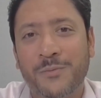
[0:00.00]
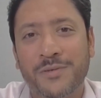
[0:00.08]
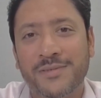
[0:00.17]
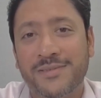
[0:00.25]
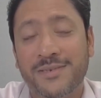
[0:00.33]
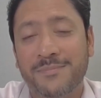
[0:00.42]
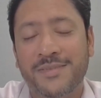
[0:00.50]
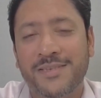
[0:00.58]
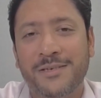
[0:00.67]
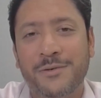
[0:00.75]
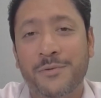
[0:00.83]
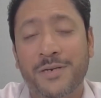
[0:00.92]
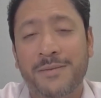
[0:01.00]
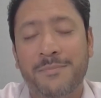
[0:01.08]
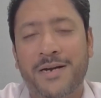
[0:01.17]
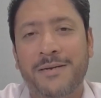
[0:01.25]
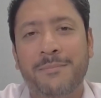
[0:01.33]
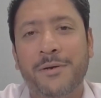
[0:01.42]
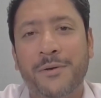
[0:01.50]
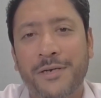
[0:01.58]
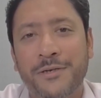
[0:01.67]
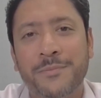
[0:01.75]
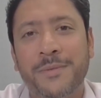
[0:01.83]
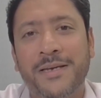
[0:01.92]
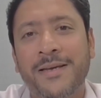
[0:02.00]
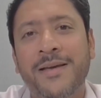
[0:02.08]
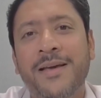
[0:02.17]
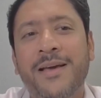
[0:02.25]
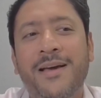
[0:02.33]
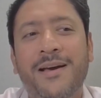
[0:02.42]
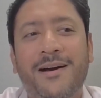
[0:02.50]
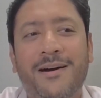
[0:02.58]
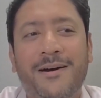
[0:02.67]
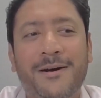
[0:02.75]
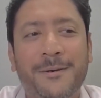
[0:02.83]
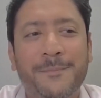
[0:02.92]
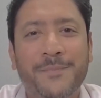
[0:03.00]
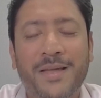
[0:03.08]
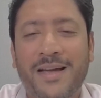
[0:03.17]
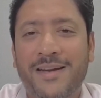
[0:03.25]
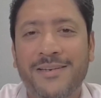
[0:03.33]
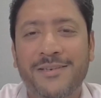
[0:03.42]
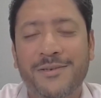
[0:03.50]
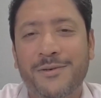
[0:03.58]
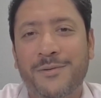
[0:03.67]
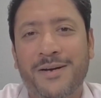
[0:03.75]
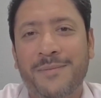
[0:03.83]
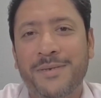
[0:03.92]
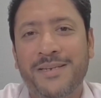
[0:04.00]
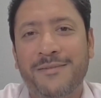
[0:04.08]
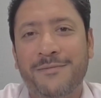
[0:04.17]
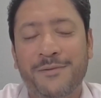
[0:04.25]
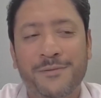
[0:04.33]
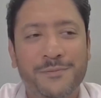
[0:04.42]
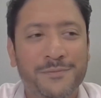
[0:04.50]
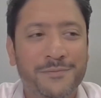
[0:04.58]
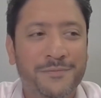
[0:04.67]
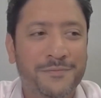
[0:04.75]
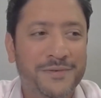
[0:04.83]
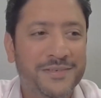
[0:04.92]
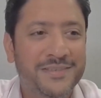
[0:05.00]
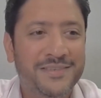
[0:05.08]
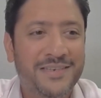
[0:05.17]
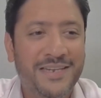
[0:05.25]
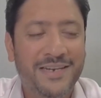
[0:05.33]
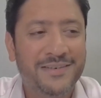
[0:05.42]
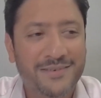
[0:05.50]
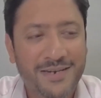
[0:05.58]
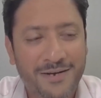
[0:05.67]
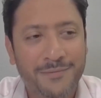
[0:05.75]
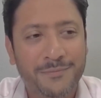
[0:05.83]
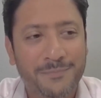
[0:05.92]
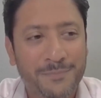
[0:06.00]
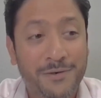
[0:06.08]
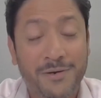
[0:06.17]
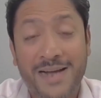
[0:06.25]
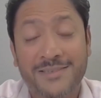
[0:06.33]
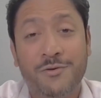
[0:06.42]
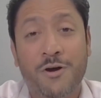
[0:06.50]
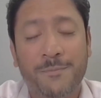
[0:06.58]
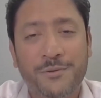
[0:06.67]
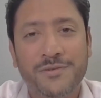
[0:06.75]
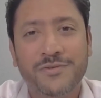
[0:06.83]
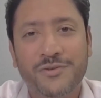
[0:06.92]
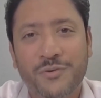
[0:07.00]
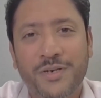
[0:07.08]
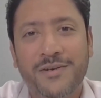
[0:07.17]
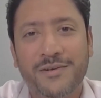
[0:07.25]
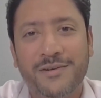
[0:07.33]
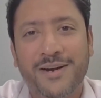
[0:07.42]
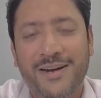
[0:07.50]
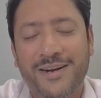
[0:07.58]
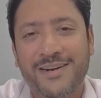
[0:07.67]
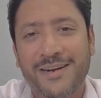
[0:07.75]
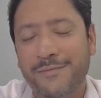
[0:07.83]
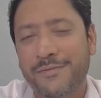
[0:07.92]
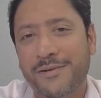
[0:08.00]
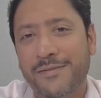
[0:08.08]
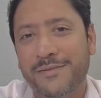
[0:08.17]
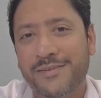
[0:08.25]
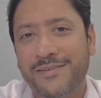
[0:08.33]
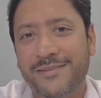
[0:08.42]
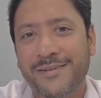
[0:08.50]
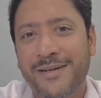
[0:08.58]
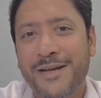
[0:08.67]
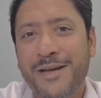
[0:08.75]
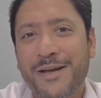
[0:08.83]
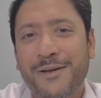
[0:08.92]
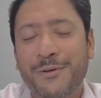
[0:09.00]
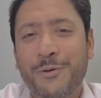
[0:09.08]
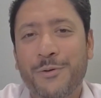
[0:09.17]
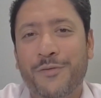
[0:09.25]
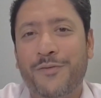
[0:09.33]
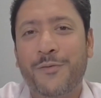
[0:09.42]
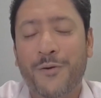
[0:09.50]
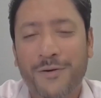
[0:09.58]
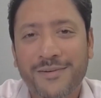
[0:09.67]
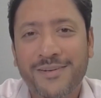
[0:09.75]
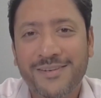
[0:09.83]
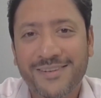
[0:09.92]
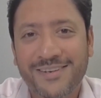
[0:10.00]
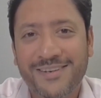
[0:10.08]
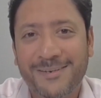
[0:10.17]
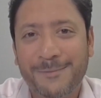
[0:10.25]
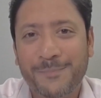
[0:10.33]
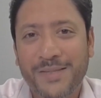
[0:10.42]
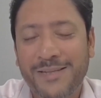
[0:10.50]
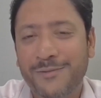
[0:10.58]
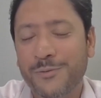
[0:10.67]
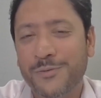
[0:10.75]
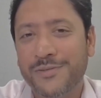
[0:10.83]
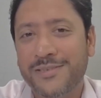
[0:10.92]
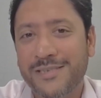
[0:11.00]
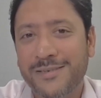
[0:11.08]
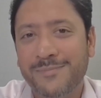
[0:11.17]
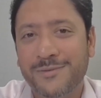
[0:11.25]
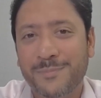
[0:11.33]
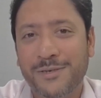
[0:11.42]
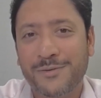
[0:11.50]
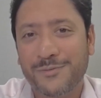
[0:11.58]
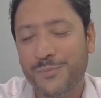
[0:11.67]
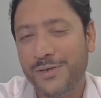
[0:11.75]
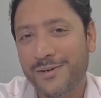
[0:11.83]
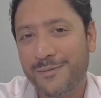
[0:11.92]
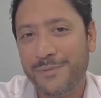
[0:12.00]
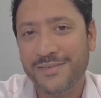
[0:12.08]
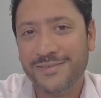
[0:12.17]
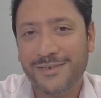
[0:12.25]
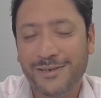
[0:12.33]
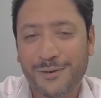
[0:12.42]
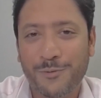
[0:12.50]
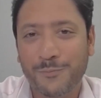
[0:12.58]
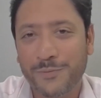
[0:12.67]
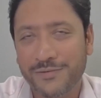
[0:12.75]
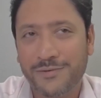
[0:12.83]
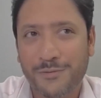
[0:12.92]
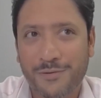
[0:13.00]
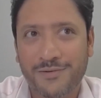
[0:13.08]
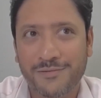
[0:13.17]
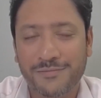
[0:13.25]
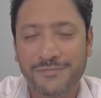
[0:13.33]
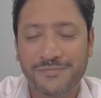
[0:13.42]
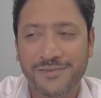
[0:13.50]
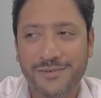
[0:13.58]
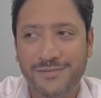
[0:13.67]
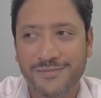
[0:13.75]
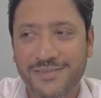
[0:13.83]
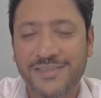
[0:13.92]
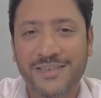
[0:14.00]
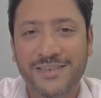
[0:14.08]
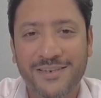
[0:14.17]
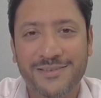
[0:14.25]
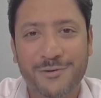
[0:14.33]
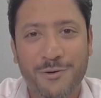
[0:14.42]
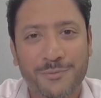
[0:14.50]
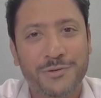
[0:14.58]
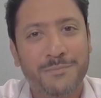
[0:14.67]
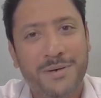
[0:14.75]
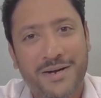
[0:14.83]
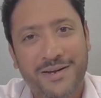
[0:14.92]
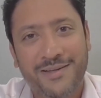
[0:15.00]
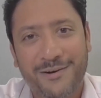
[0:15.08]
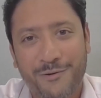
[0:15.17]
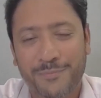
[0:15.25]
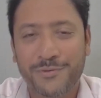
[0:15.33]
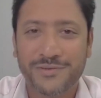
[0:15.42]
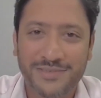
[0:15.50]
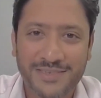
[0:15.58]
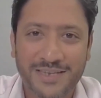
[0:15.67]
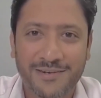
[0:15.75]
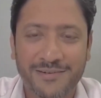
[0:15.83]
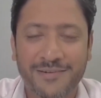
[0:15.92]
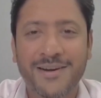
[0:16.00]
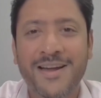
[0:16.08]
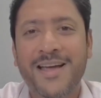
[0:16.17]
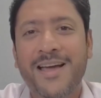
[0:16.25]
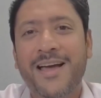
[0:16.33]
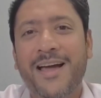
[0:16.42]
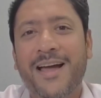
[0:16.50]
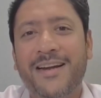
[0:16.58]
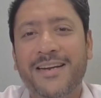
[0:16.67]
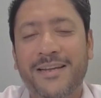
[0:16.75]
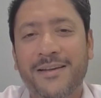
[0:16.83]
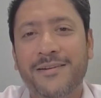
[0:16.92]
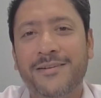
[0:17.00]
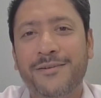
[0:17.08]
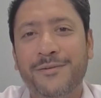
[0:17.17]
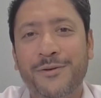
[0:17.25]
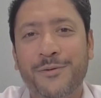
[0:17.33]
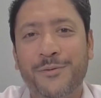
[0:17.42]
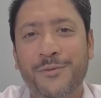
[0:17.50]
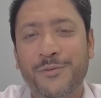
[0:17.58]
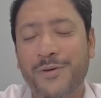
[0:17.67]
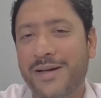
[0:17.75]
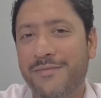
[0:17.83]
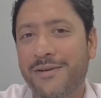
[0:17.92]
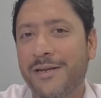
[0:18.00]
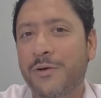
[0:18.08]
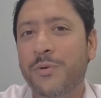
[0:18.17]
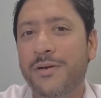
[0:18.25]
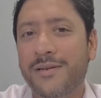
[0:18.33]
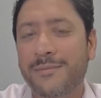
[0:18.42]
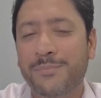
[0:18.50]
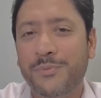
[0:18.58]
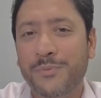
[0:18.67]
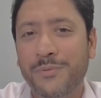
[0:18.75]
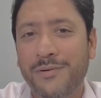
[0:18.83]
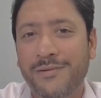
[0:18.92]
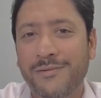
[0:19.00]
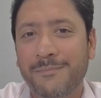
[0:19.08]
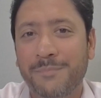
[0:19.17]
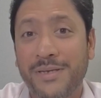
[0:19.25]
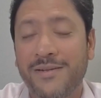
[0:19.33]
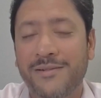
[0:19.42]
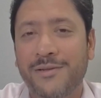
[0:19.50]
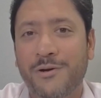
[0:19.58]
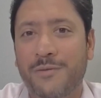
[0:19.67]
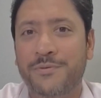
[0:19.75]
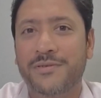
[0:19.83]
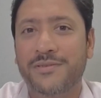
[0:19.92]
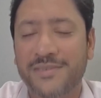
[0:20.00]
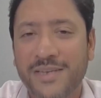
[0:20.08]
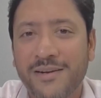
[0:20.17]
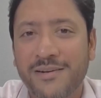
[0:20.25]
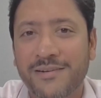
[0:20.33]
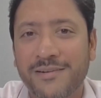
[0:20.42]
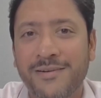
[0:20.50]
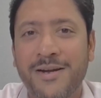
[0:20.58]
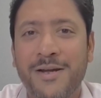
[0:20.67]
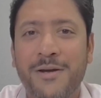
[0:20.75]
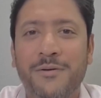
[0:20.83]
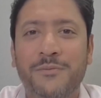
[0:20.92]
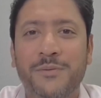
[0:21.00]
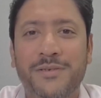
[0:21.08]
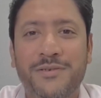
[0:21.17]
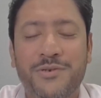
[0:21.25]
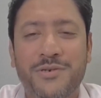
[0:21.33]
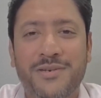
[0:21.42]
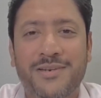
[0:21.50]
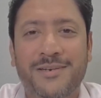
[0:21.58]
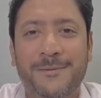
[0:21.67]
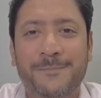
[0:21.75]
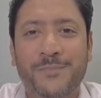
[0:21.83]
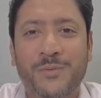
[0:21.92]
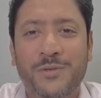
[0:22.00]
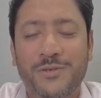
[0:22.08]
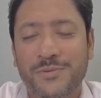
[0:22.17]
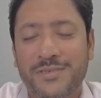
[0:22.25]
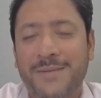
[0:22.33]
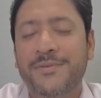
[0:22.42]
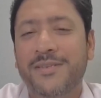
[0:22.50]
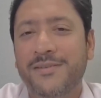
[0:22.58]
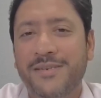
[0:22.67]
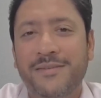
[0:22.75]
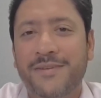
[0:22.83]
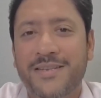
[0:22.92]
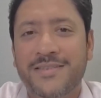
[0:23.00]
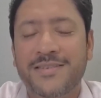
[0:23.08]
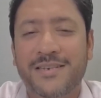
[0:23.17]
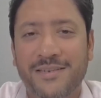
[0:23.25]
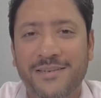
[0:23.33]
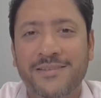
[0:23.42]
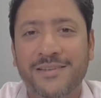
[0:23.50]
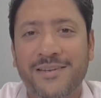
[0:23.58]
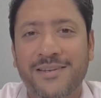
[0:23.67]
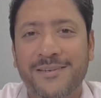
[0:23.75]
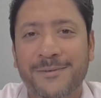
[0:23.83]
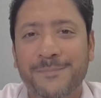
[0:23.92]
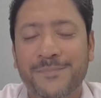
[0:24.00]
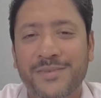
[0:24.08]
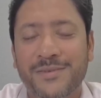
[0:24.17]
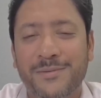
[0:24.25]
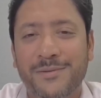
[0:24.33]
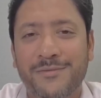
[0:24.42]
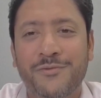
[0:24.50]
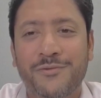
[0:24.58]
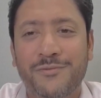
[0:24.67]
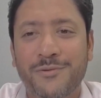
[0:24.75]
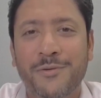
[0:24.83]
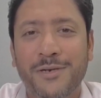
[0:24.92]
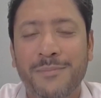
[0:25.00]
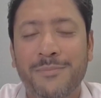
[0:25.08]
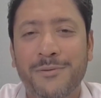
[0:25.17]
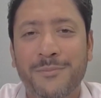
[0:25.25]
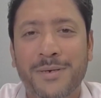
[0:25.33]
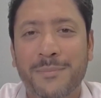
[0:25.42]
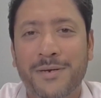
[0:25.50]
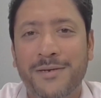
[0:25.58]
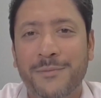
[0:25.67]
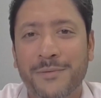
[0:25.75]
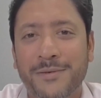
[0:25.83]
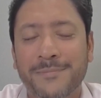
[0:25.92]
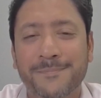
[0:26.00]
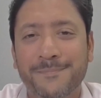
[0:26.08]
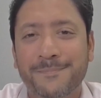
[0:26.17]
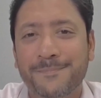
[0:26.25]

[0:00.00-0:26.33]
was something totally mind-blowing to me. If you further take down, as an options trader, I had never ever, thought in those terms, because we are basically always thought of, seeing it as an option buyer, an option seller. And here, you have a liquidity pool being the option seller, which was absolutely fascinating. So it totally blew my mind away.